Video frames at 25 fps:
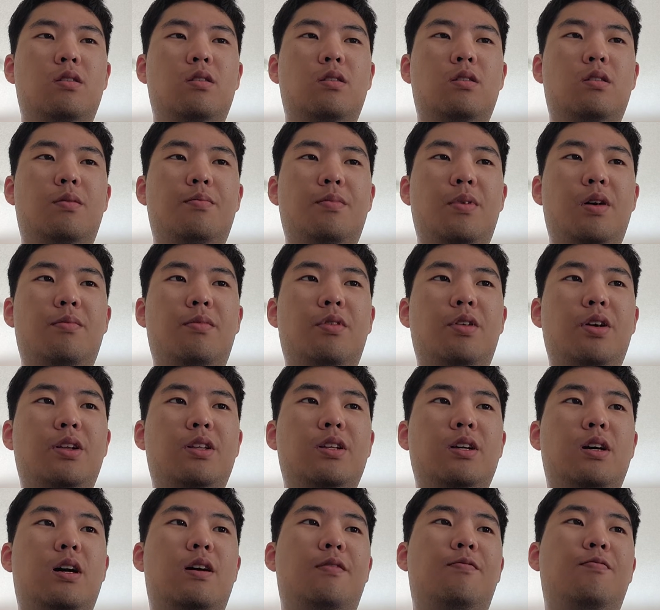commemorate
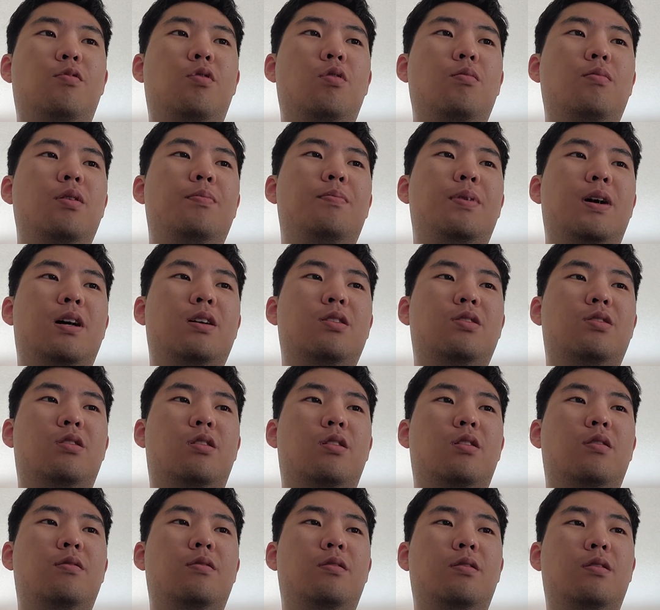a uh, former
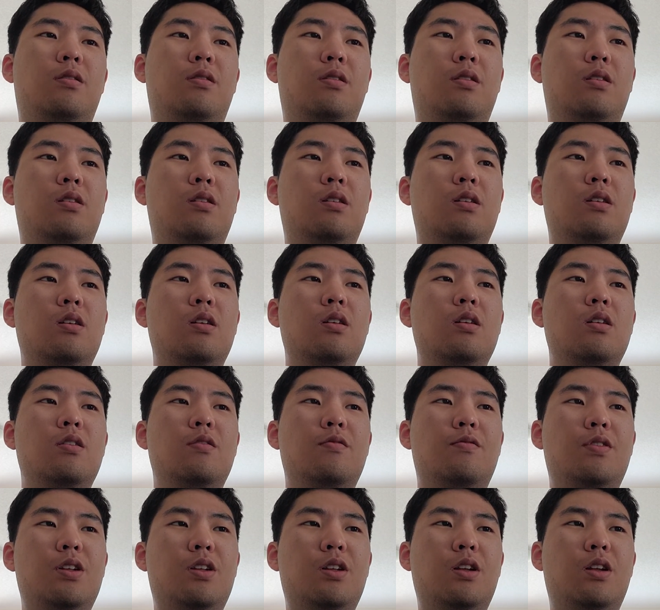pastor
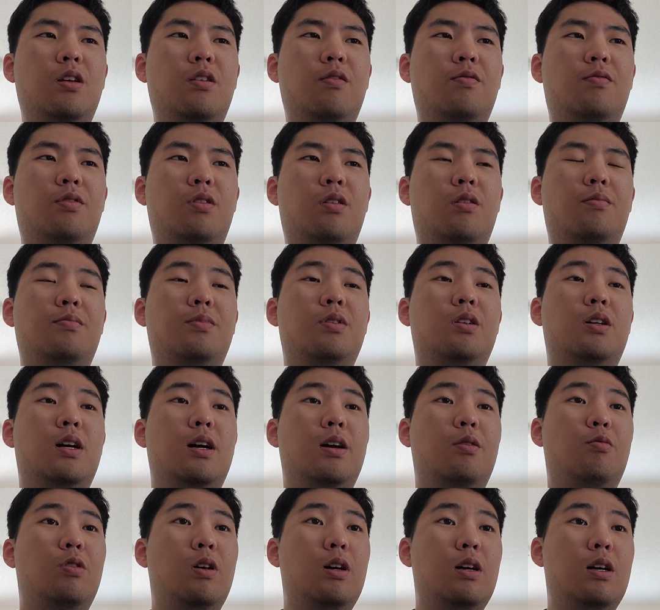visiting from
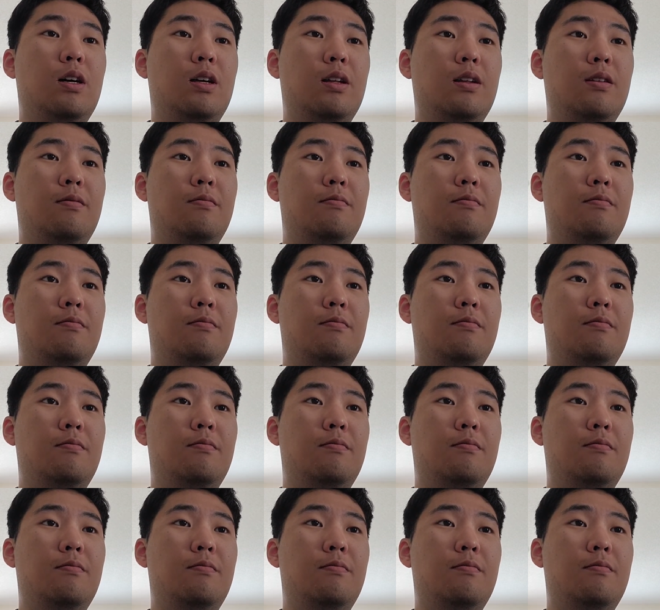Taiwan.